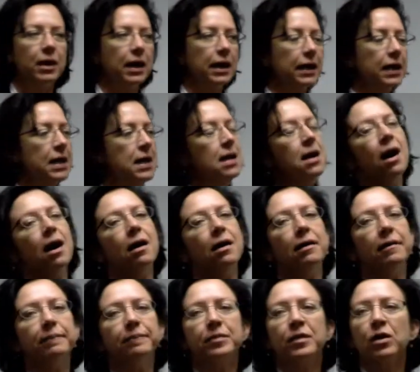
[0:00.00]
I?
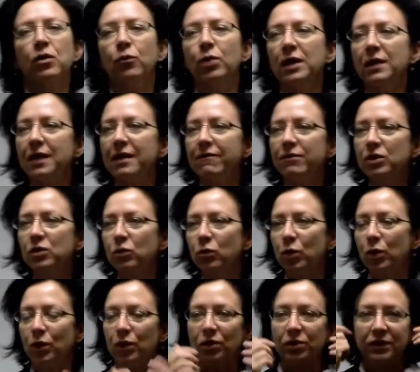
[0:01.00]
We live in a
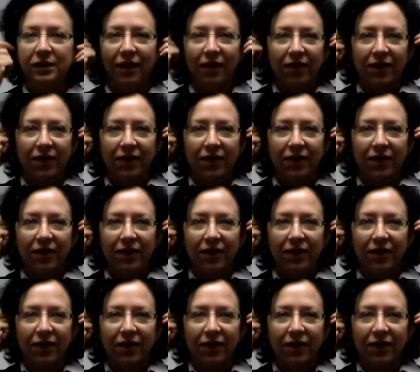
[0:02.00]
world